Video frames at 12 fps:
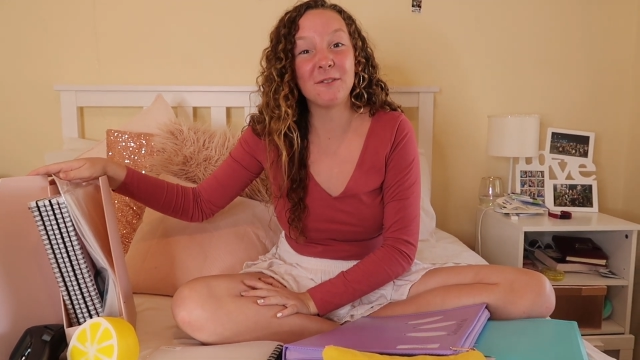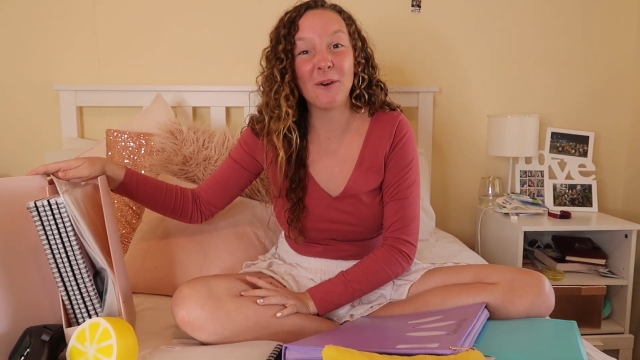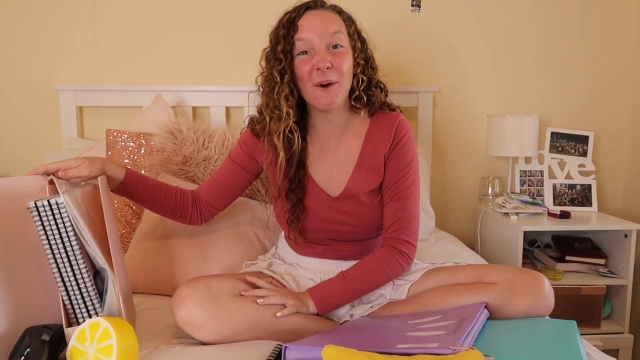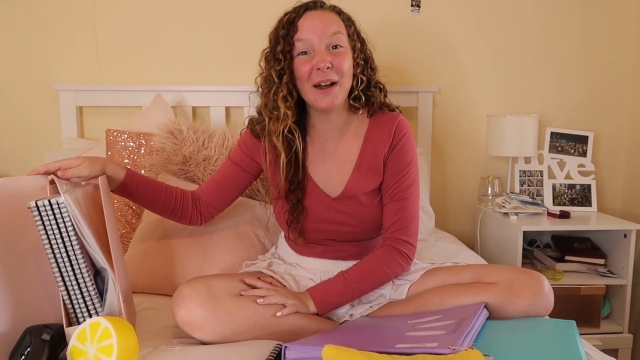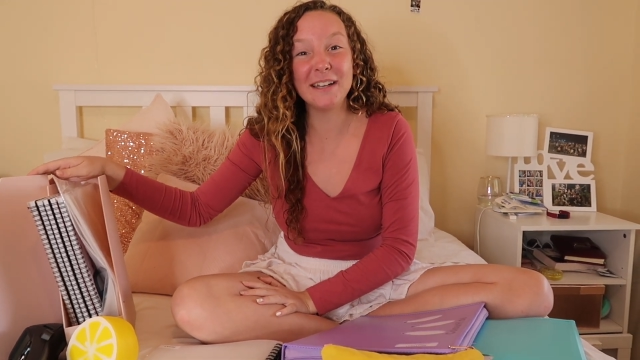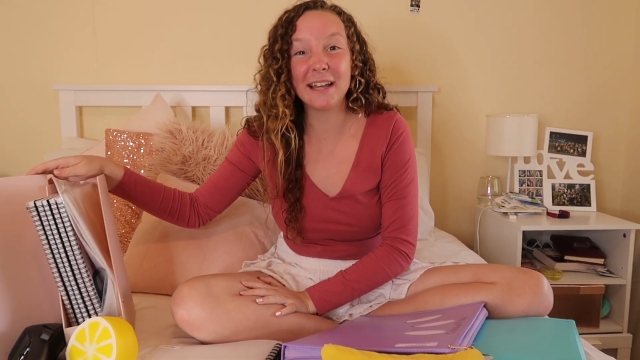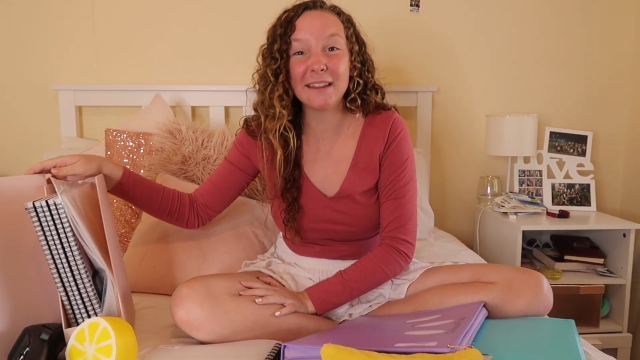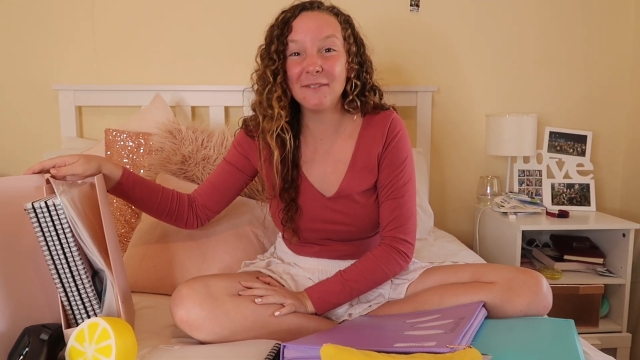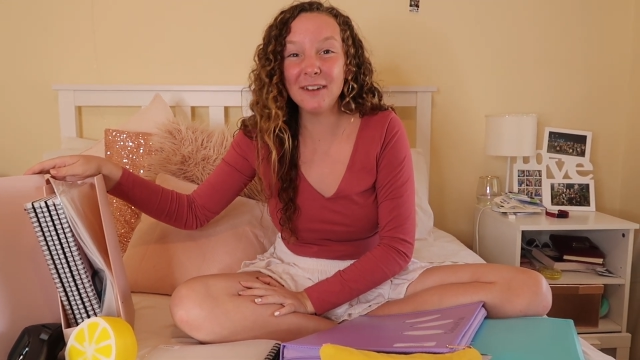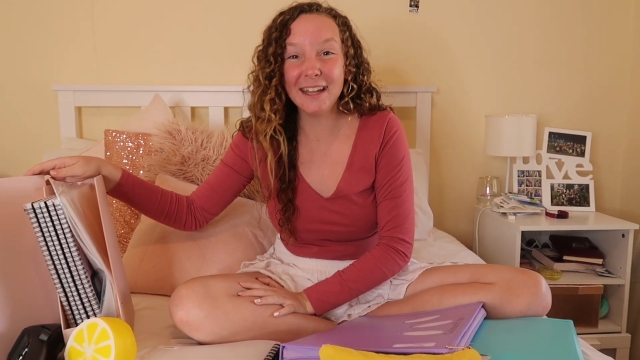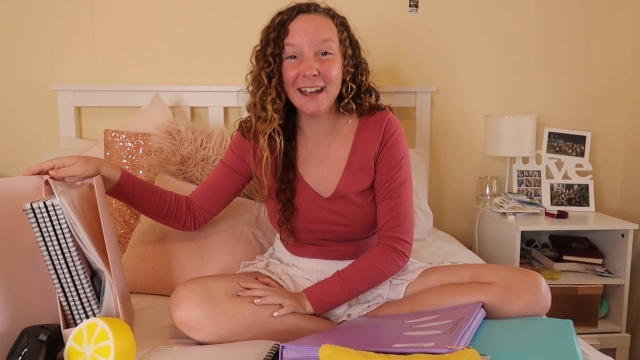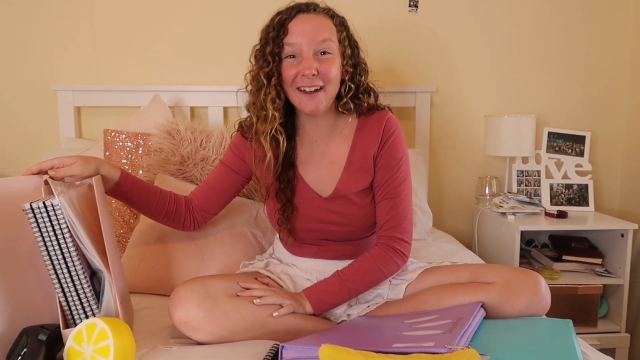for another
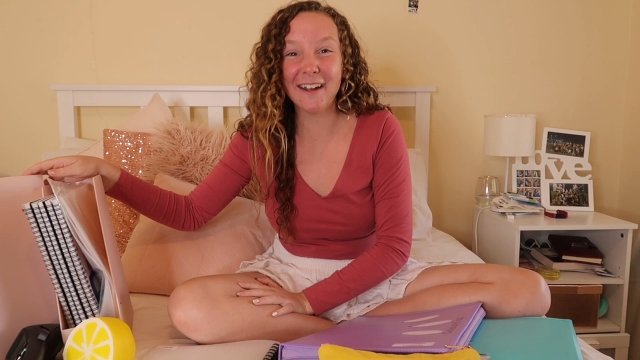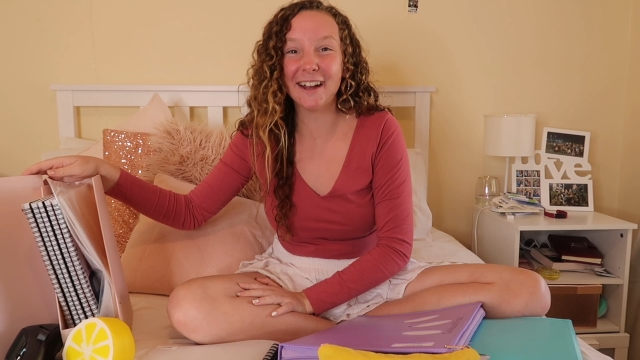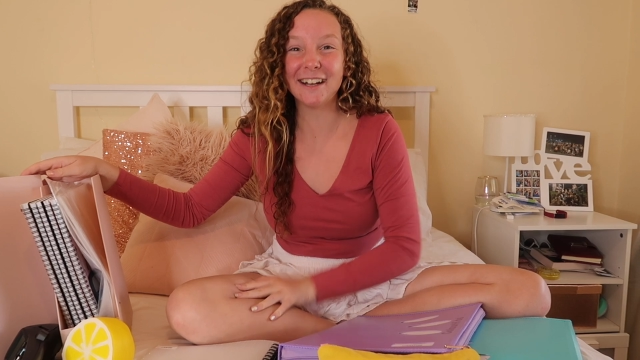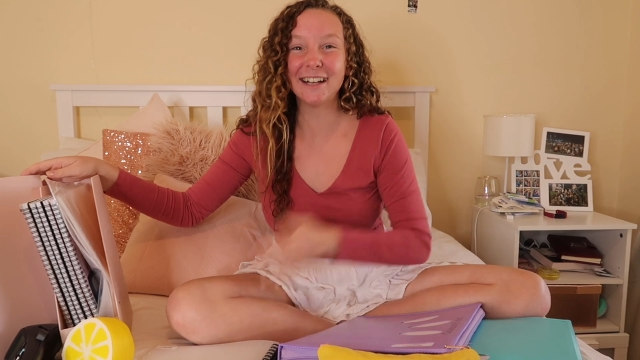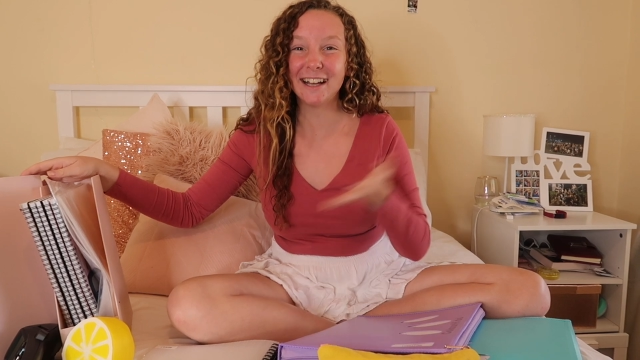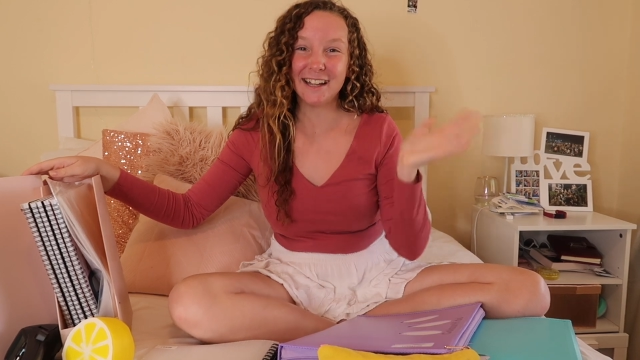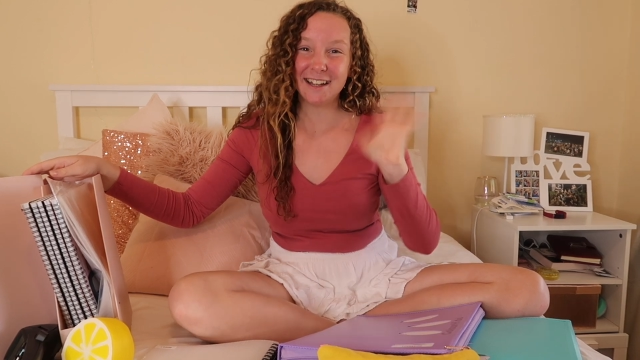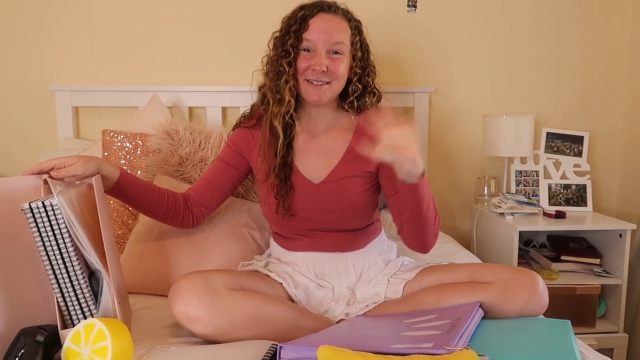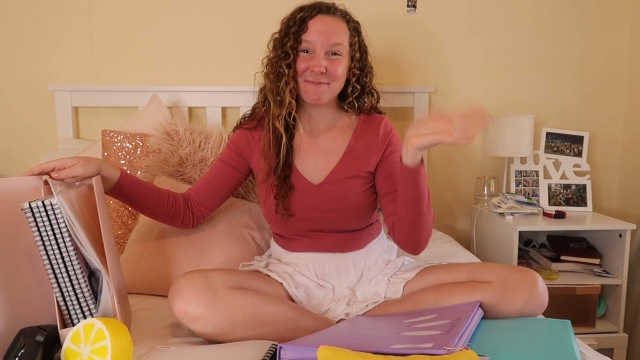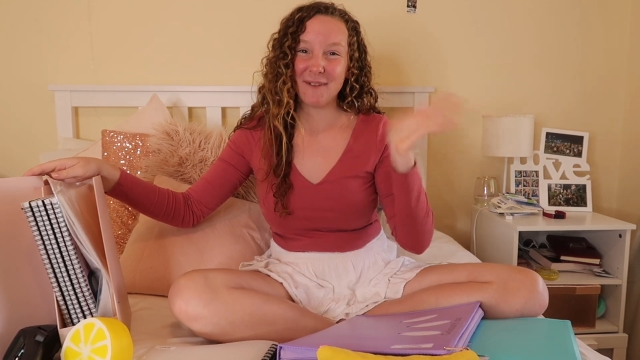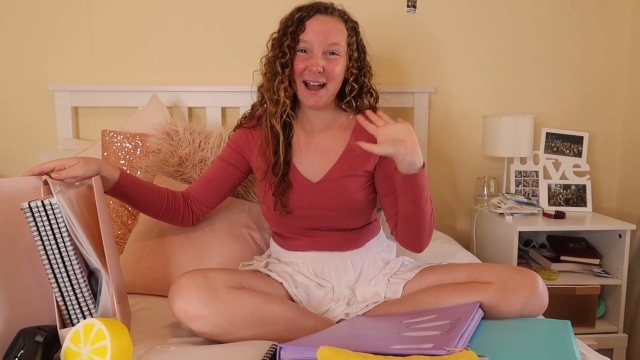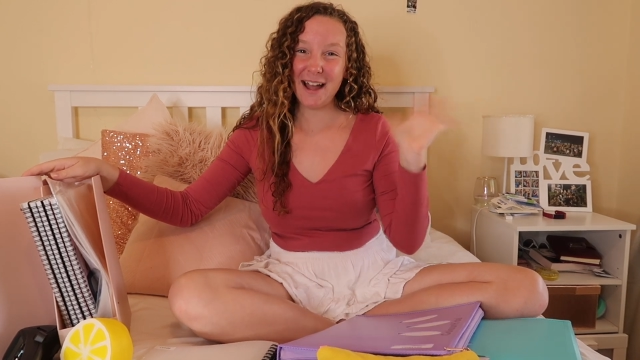video.
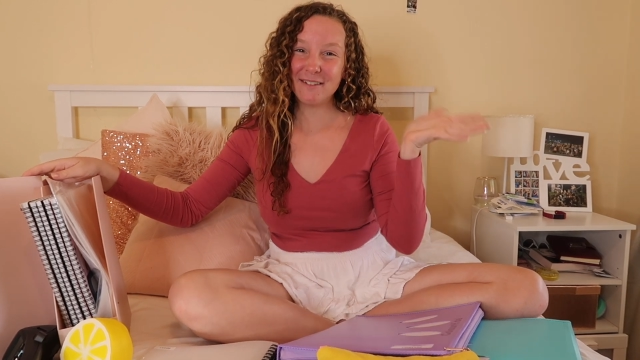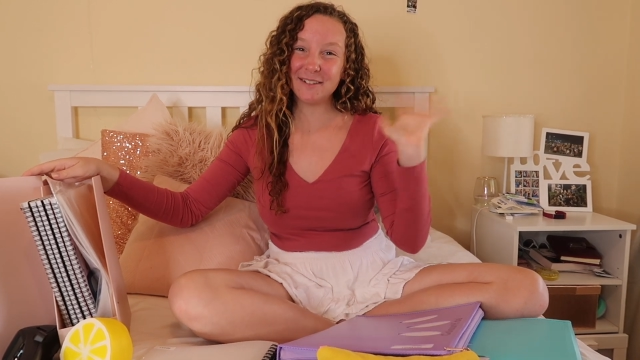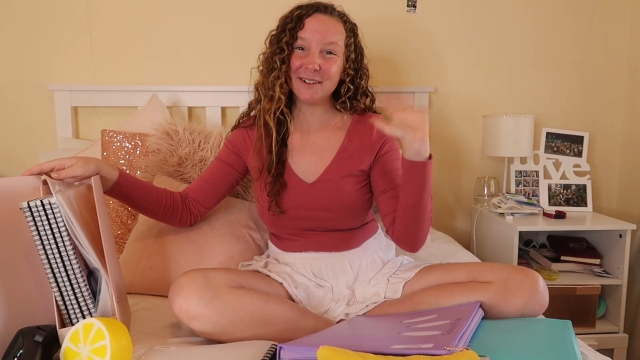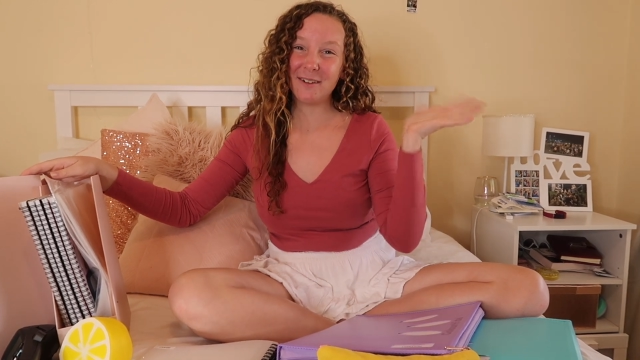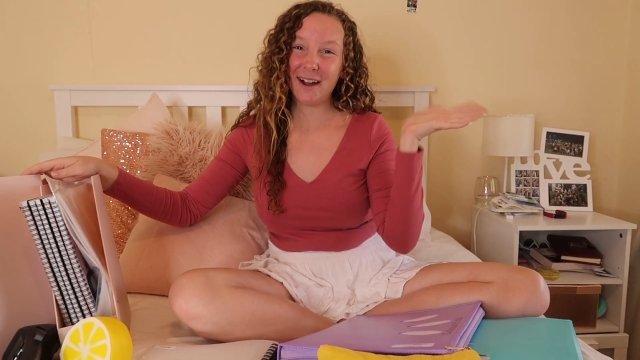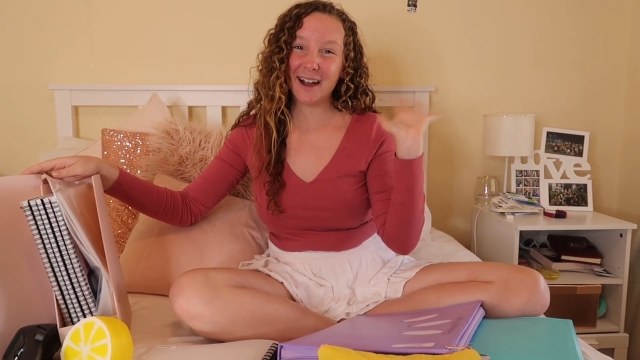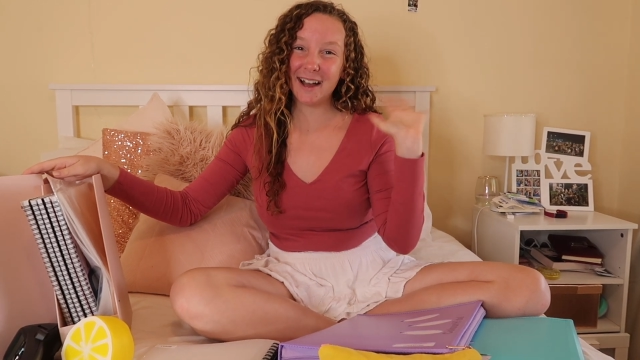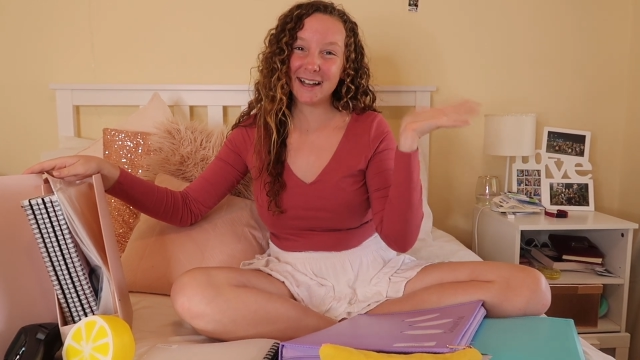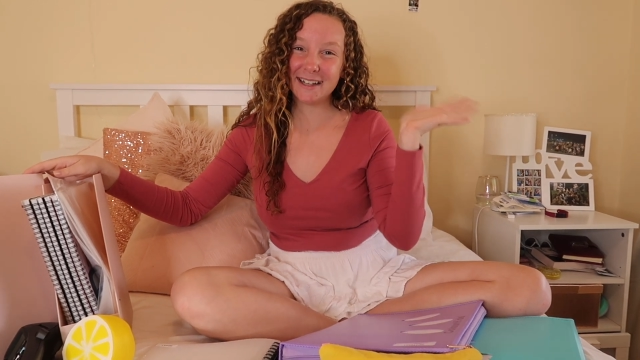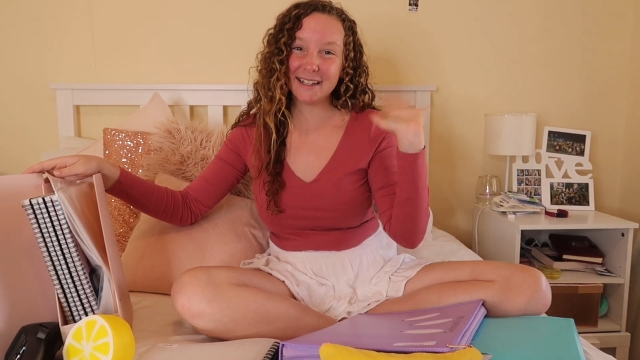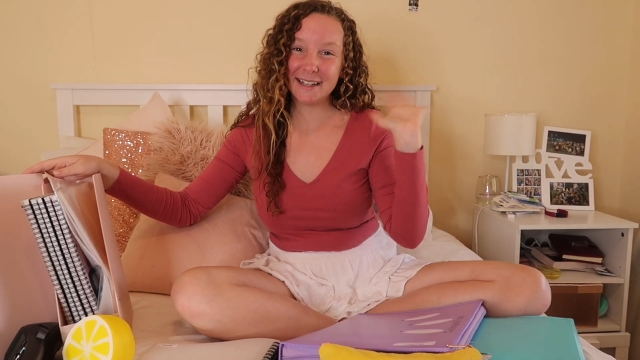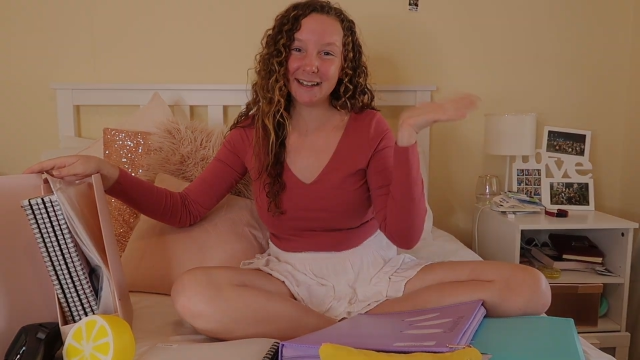Bye
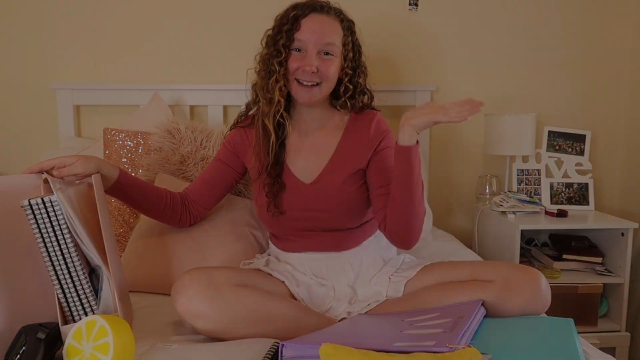everyone.